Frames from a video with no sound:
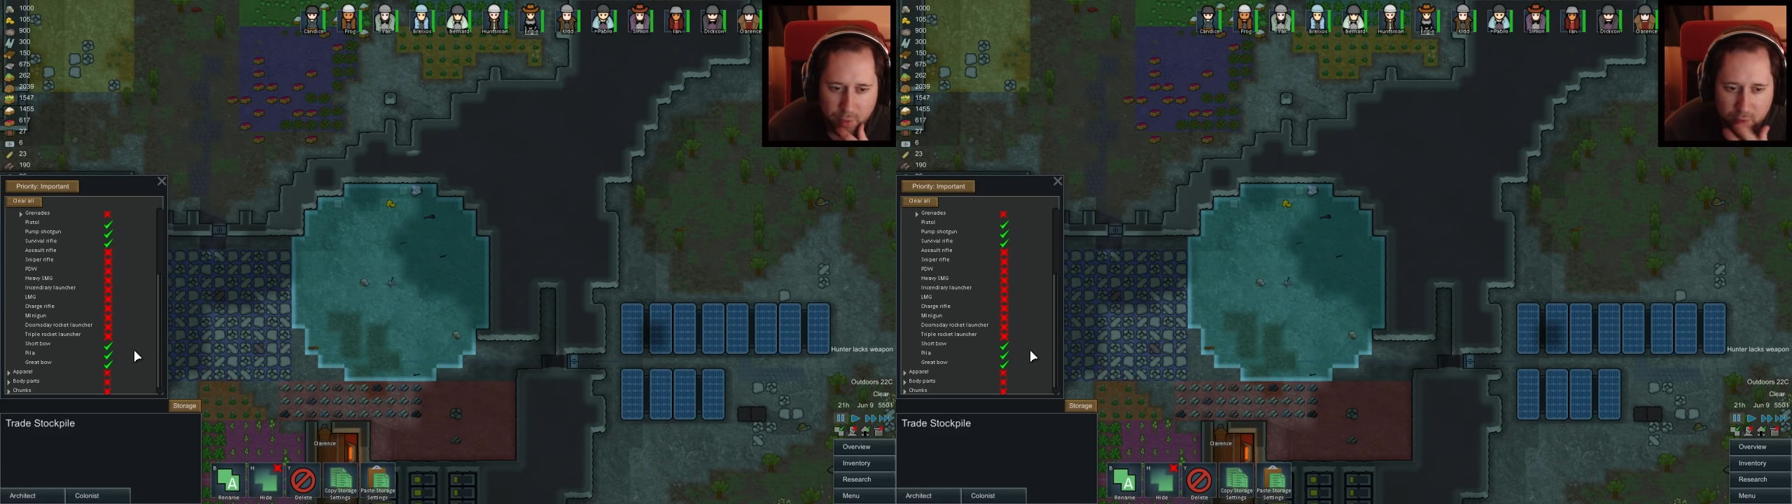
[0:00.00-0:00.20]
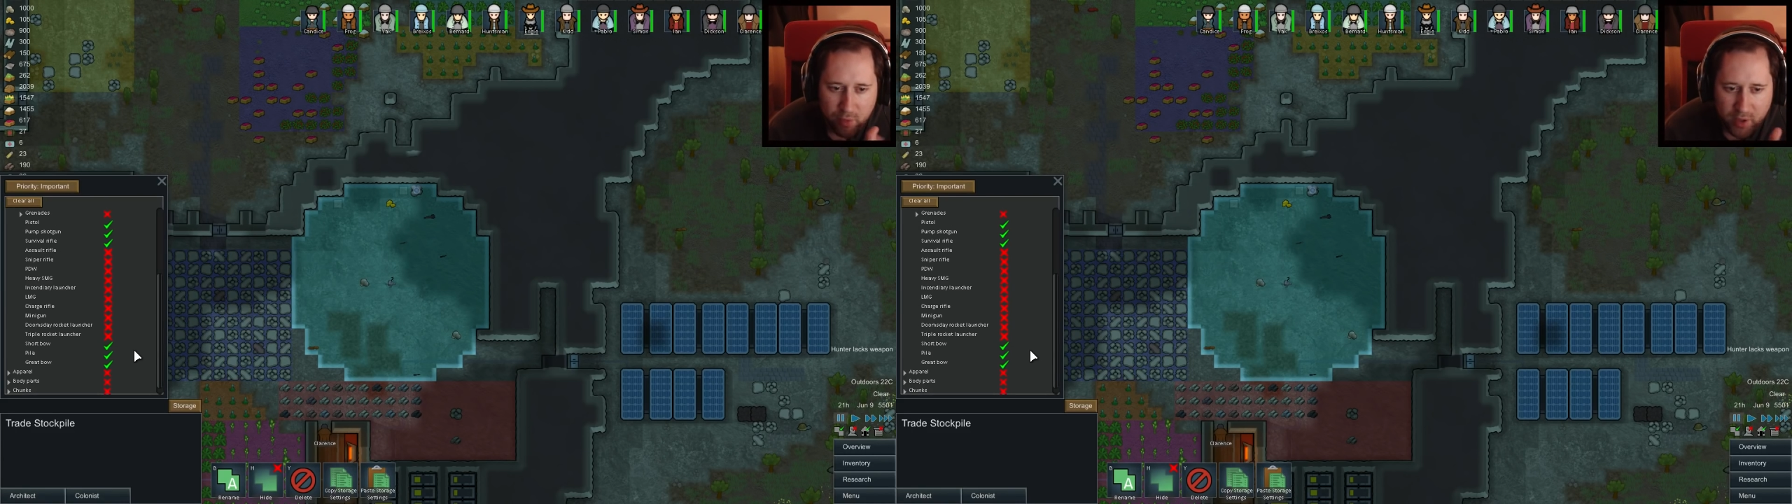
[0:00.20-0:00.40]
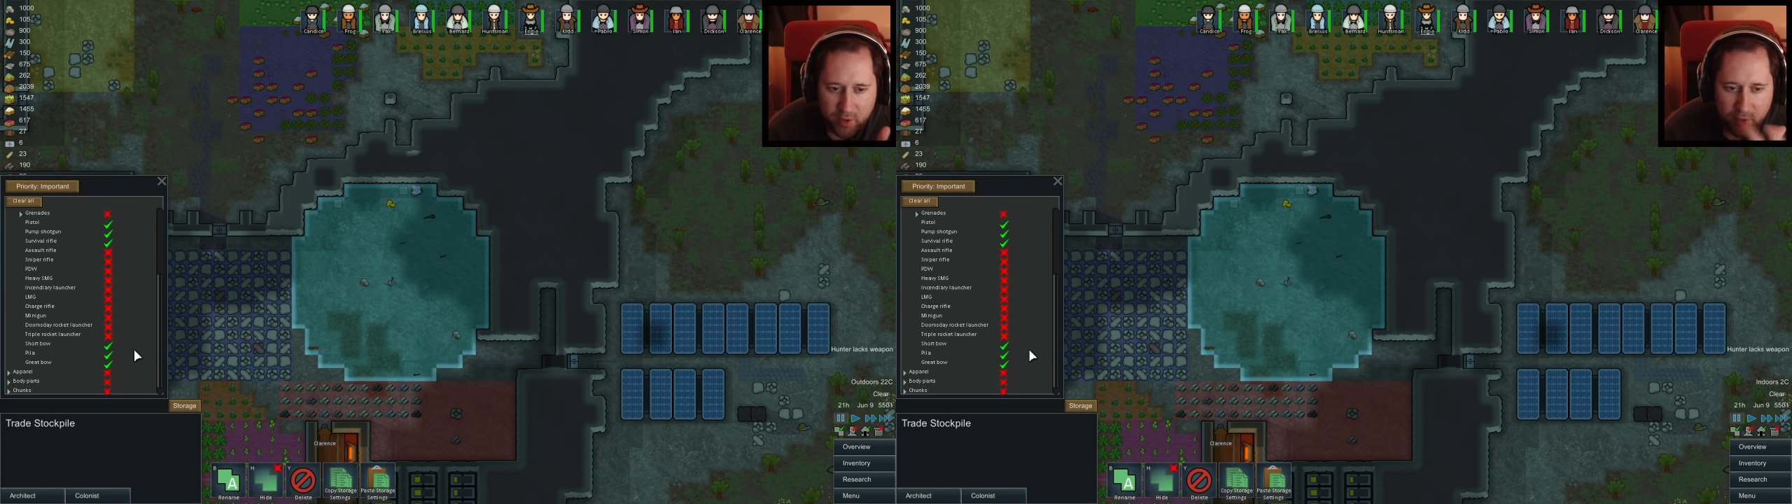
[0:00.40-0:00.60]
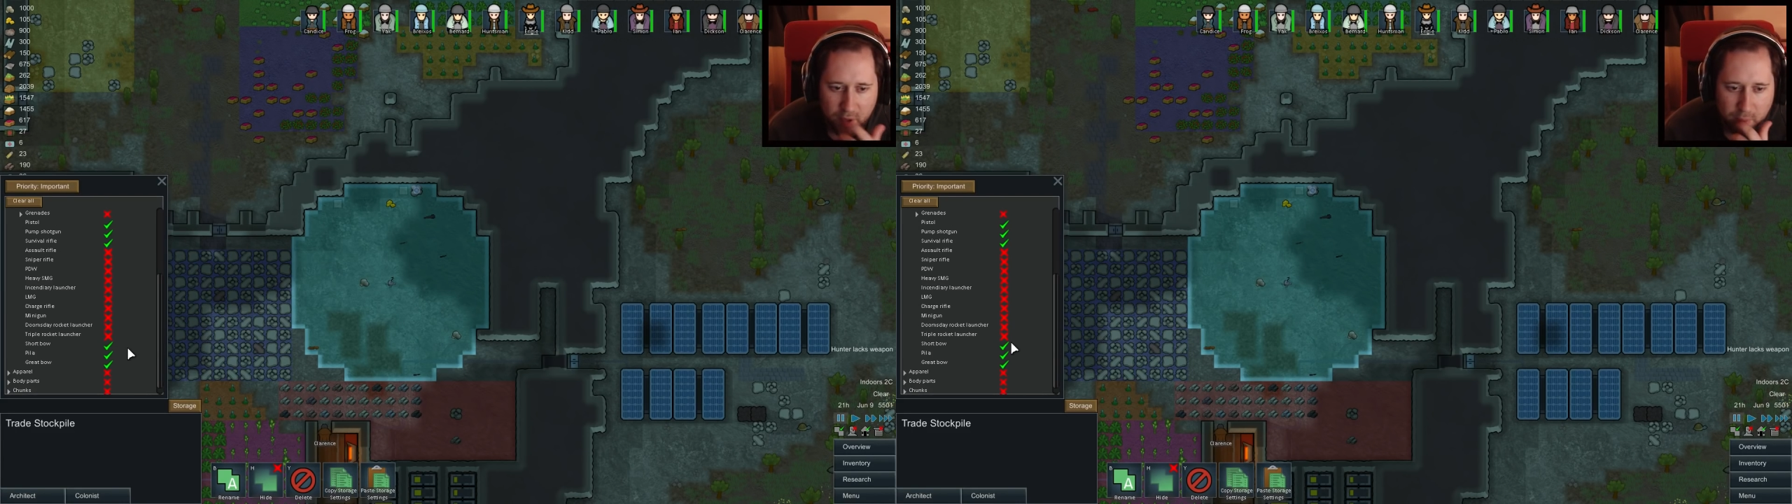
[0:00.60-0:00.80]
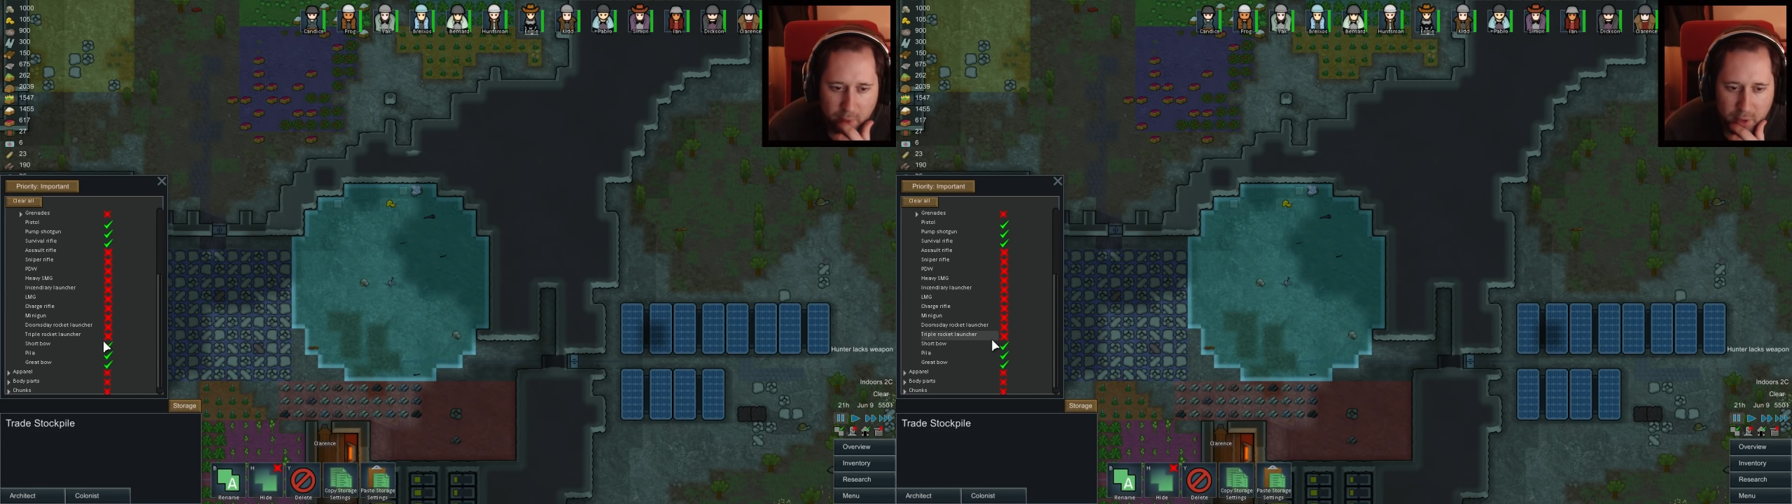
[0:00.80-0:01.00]
The rest of it
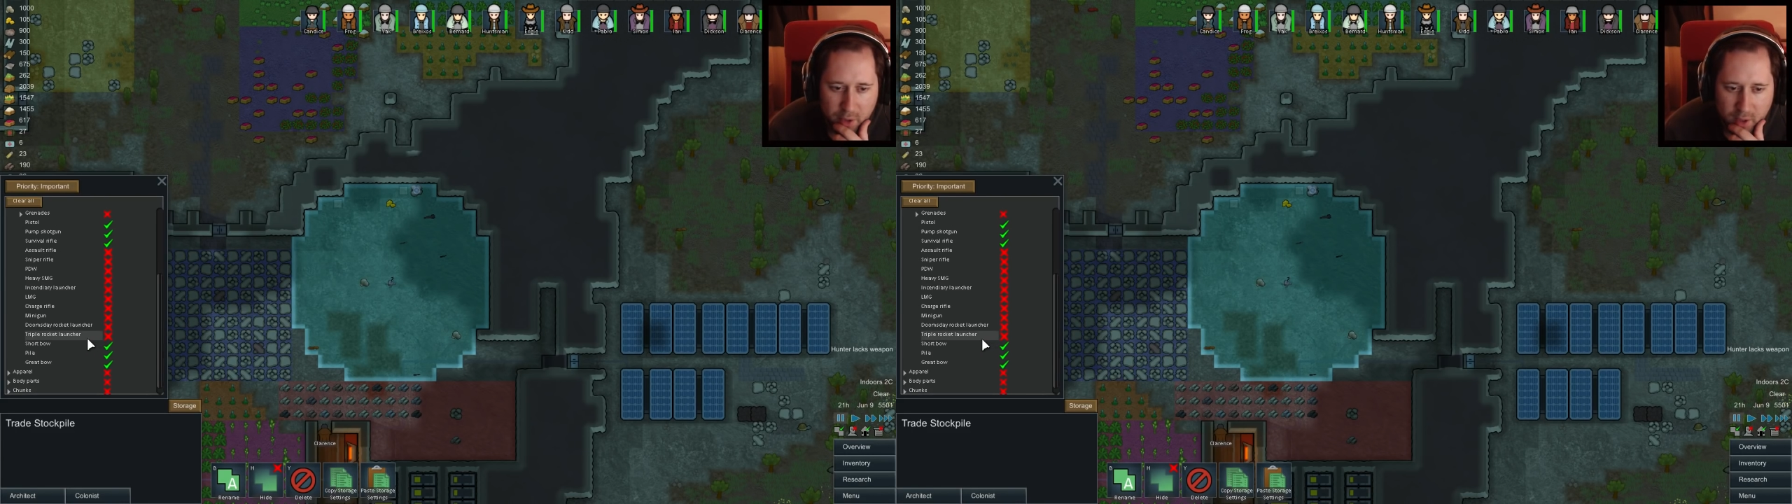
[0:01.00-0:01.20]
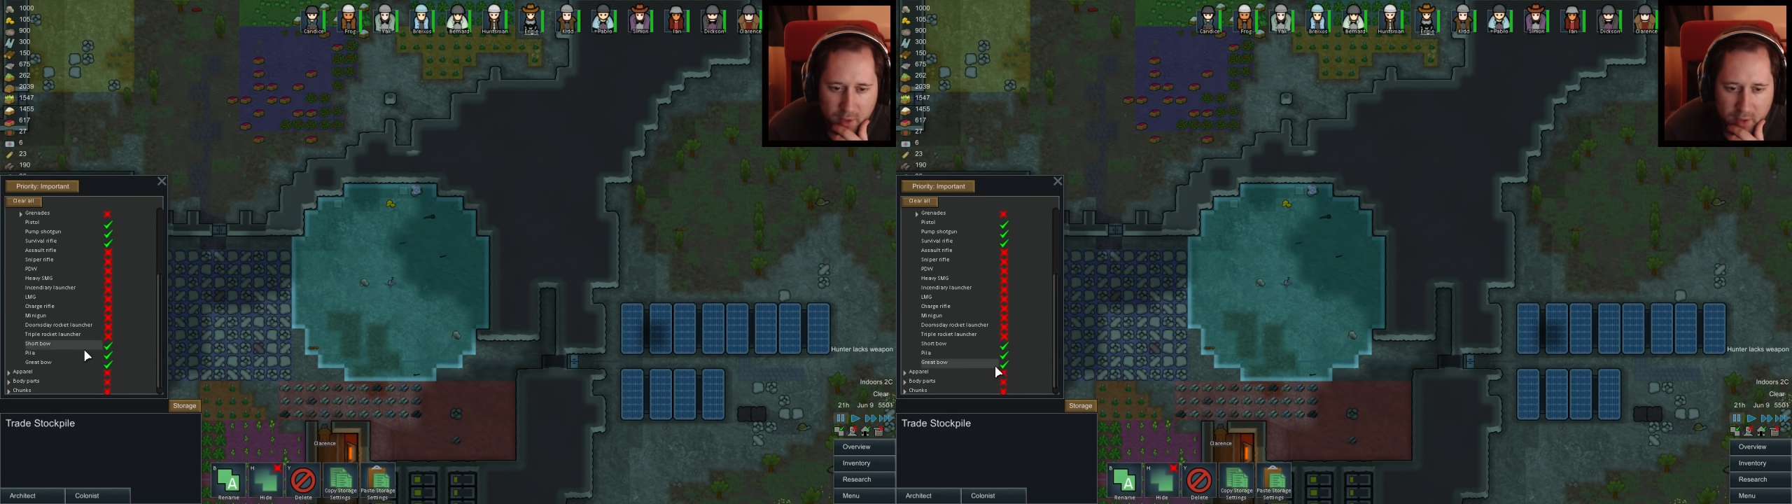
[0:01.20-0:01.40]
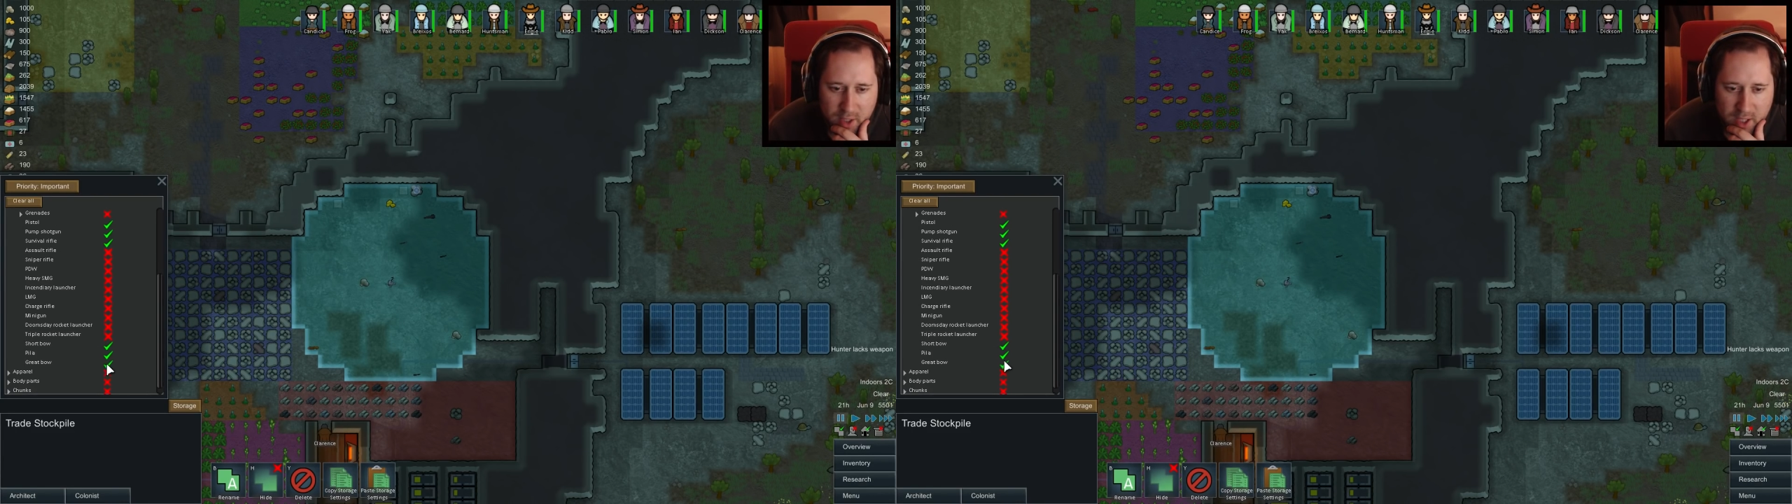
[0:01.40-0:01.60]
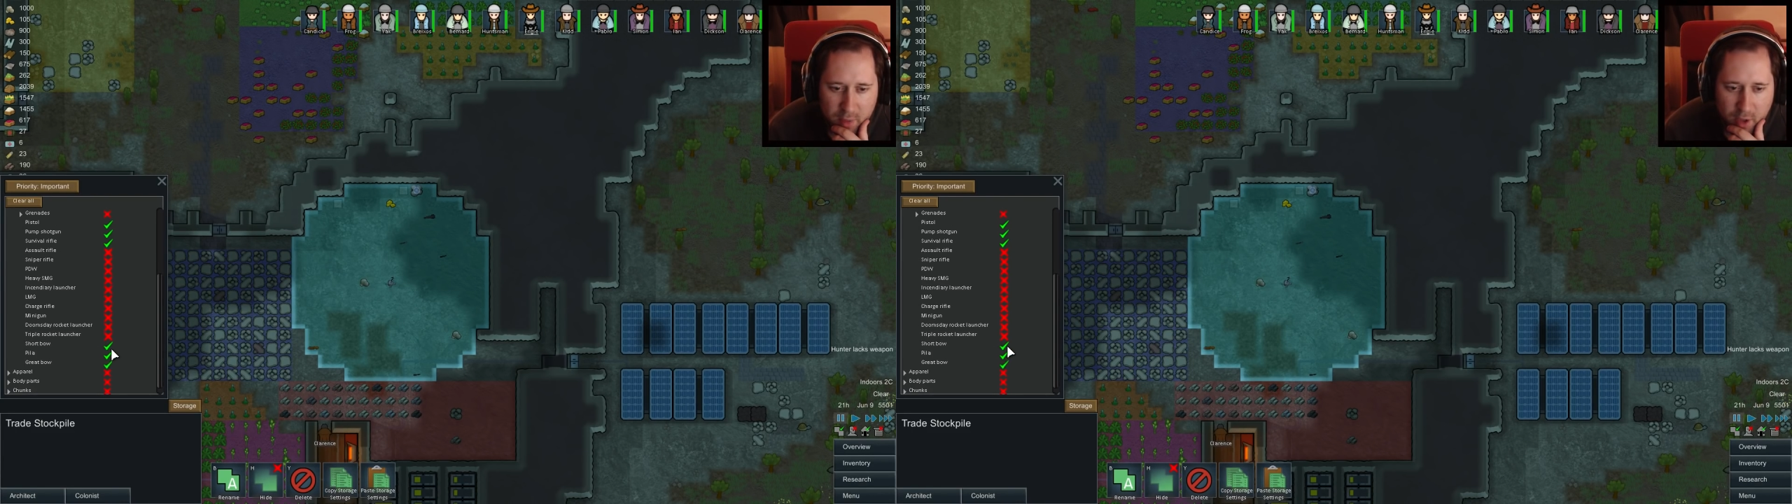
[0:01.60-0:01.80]
I want to kind of keep.